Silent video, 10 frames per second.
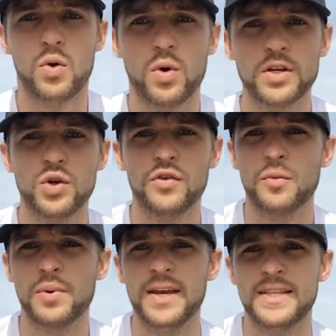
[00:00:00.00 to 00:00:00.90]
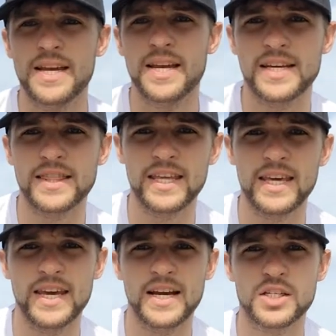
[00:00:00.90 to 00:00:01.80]
Once you have completed
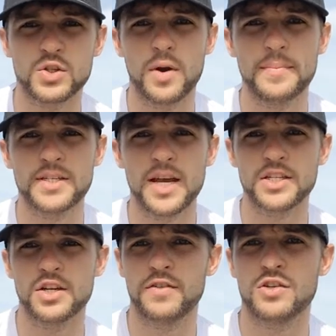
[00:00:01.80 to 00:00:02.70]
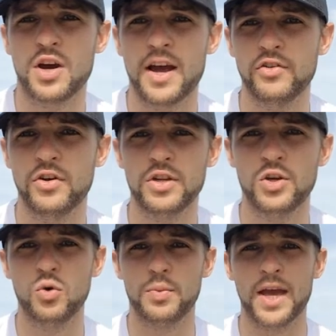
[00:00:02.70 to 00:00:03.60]
the swim section of the triathlon,
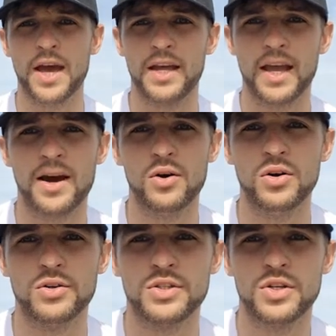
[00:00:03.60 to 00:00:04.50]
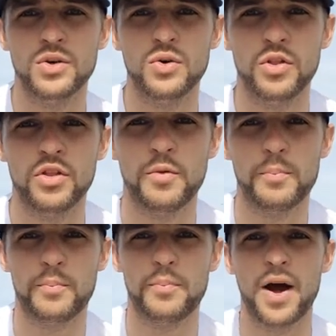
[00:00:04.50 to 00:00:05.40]
you will be heading out onto the
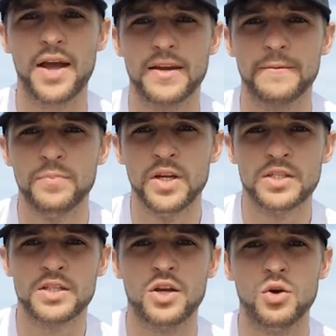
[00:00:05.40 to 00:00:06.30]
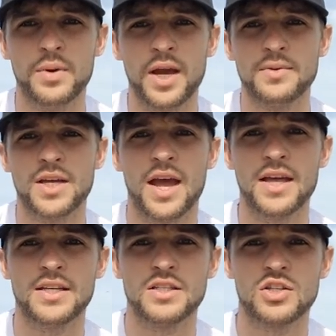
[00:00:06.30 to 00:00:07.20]
bike. So you'll be able to
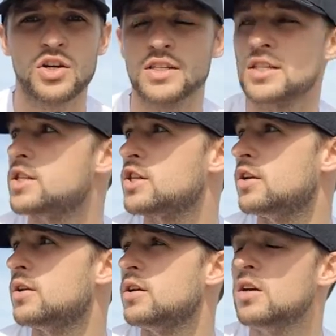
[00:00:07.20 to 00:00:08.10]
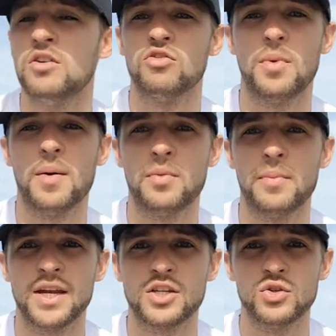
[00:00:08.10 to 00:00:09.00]
head into transition. Remember,
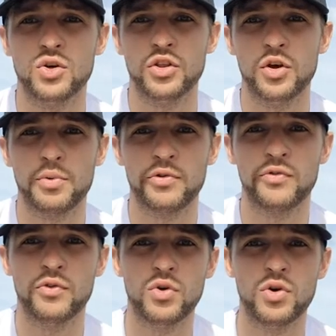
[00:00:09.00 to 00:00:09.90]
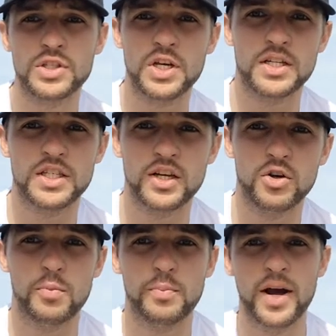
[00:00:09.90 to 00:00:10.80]
make sure that before touching
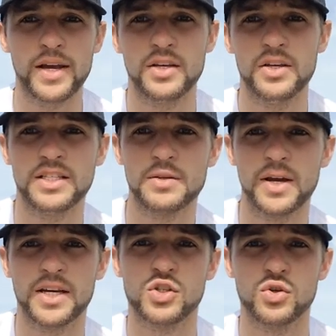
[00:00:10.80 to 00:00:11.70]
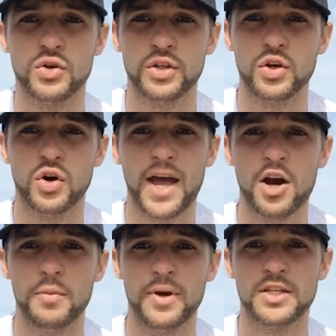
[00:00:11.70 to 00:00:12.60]
your bike, you need to make sure that your
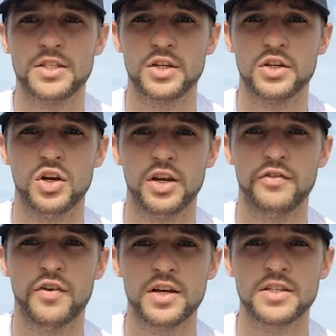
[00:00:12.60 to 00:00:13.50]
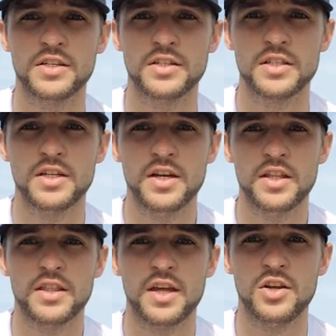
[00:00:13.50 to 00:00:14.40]
helmet is securely fastened.
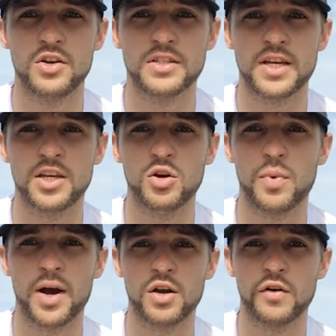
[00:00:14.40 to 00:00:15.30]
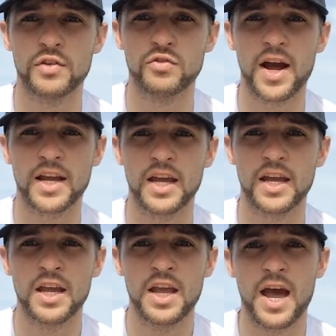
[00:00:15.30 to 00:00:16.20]
Then you can take your bike off the
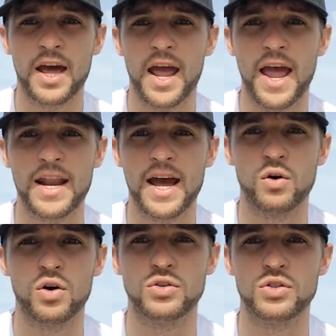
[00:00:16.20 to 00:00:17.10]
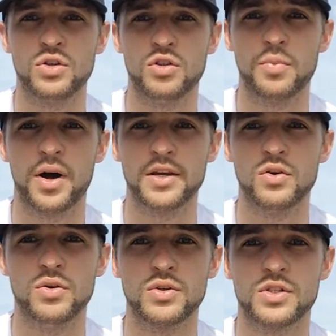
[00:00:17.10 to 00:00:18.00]
racking and head out onto the bike
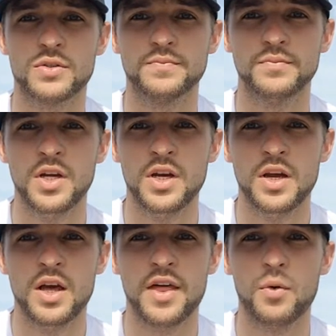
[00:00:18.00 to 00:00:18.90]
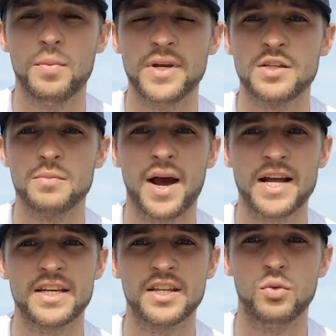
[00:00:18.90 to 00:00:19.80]
course. There will be some
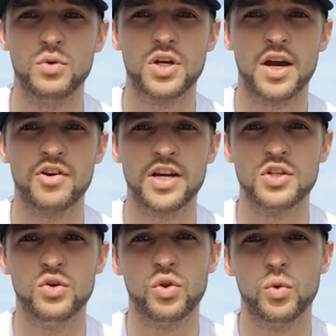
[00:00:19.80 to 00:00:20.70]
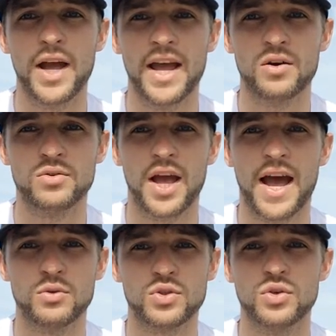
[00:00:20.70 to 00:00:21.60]
matting that will direct you all the way
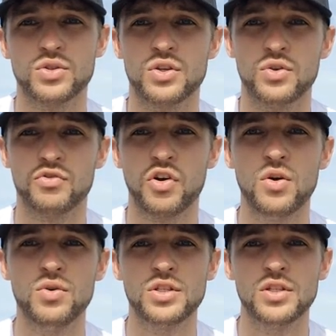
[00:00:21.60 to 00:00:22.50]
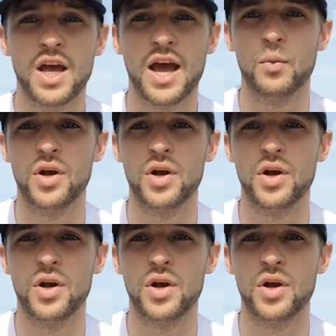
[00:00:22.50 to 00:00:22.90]
out onto the road. And